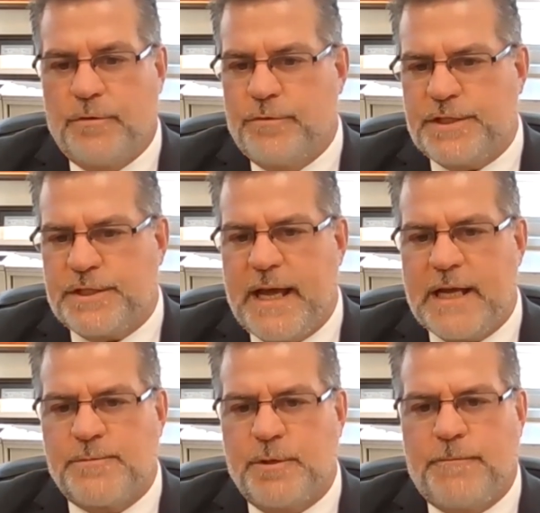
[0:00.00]
The recent
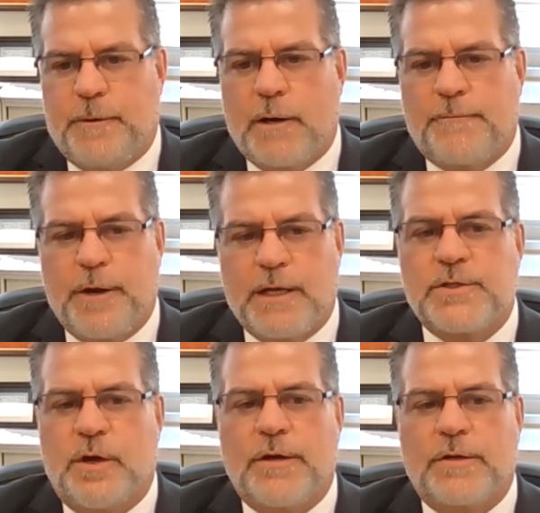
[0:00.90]
Asbury Park
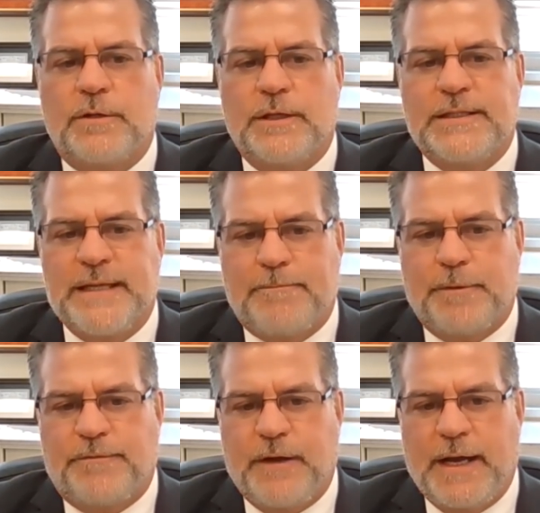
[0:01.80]
Press article
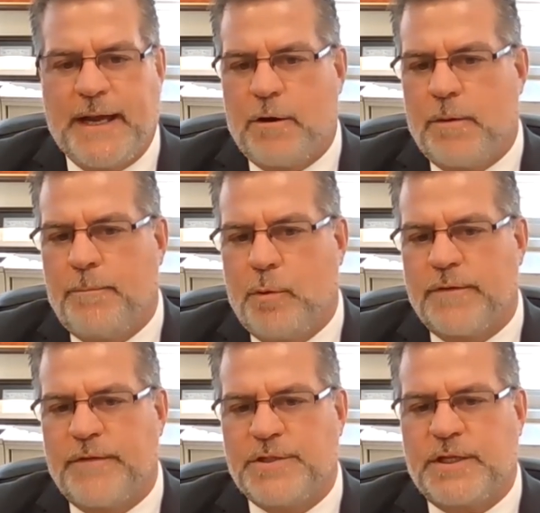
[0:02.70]
exemplified our
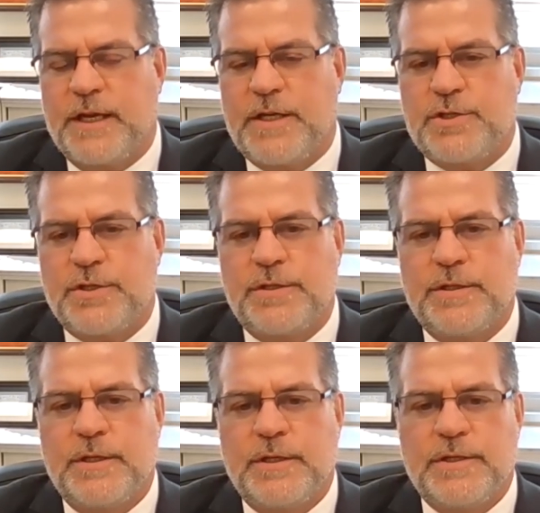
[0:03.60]
Board of Education,
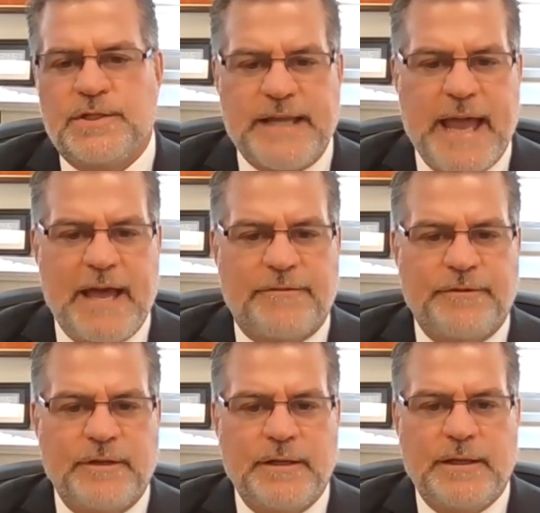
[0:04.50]
staff,
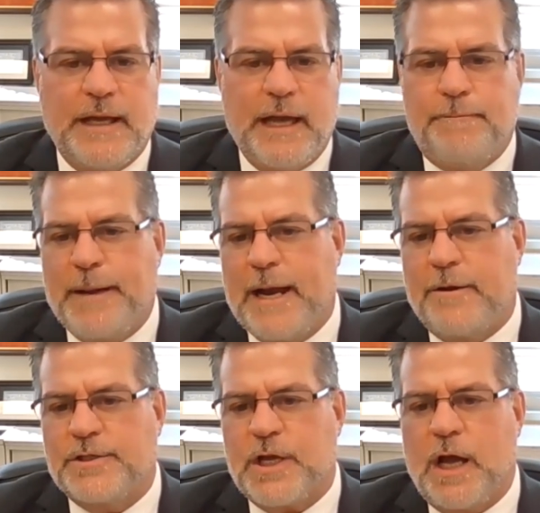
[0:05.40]
and
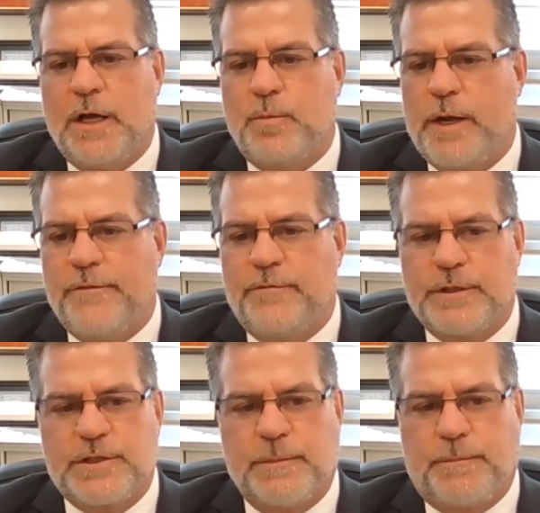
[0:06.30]
parents'
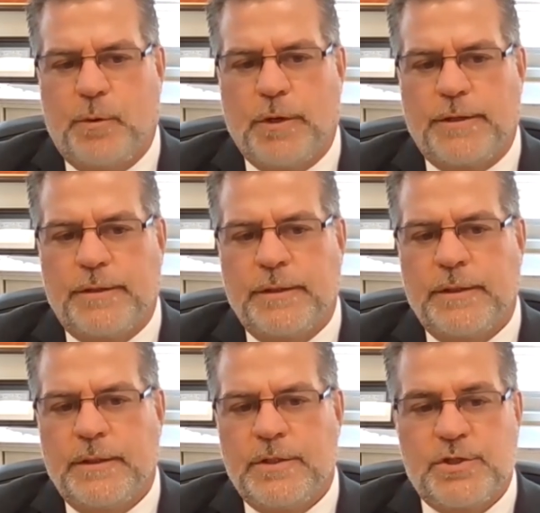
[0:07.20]
unwavering support,
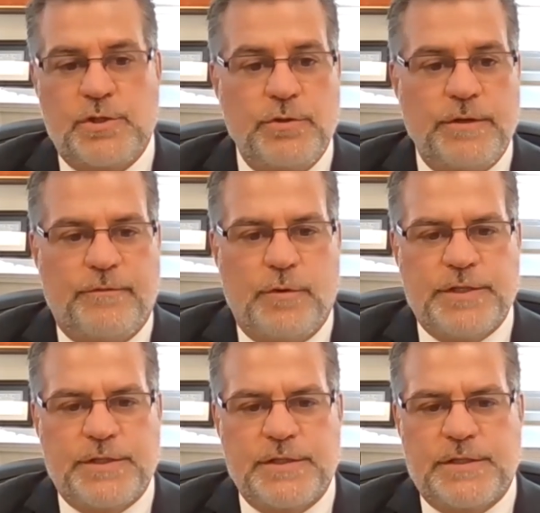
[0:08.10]
student
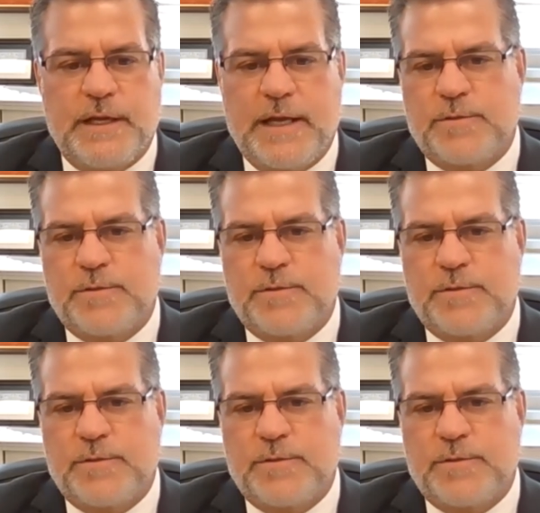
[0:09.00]
voices,